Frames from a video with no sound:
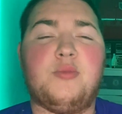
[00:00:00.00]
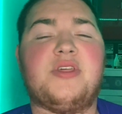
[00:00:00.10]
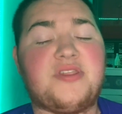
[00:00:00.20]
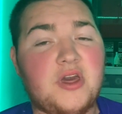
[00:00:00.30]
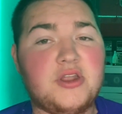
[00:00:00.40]
with a
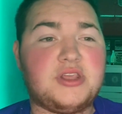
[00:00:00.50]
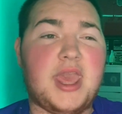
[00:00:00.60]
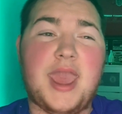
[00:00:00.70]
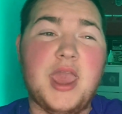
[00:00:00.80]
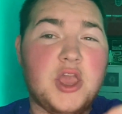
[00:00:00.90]
third
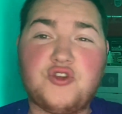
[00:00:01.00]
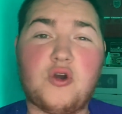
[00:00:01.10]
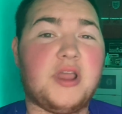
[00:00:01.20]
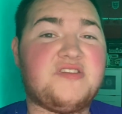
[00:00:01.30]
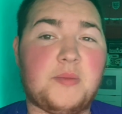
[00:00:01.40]
kit,
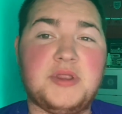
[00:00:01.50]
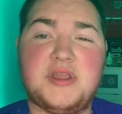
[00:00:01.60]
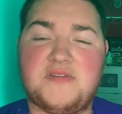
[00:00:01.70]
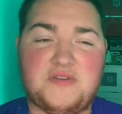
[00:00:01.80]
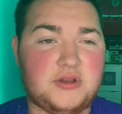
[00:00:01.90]
trying something
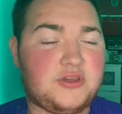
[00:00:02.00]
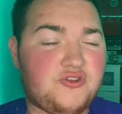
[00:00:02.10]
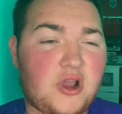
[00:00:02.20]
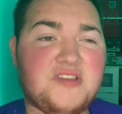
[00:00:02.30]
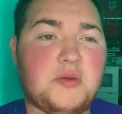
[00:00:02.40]
different,
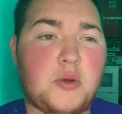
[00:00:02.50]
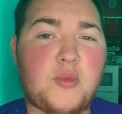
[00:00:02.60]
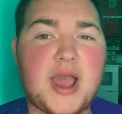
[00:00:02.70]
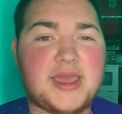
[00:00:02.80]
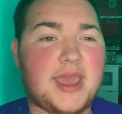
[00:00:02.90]
trying something
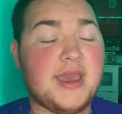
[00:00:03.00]
wacky,